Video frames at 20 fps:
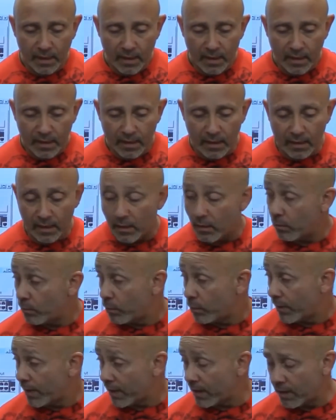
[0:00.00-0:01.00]
And I'll
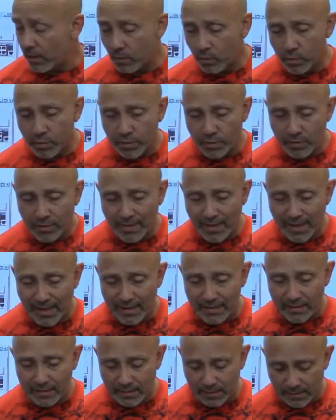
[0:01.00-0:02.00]
bring it where you
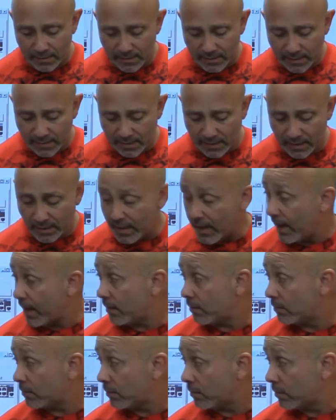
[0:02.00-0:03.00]
guys can see that.
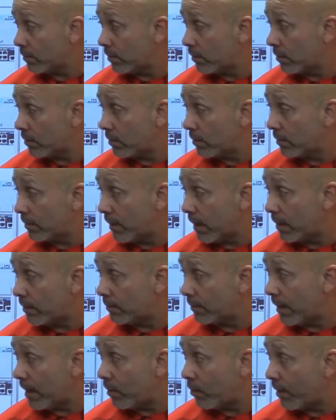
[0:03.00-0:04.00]

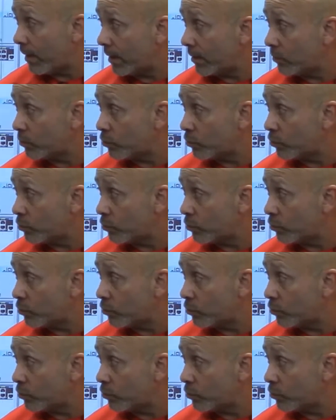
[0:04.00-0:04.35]
Not that way.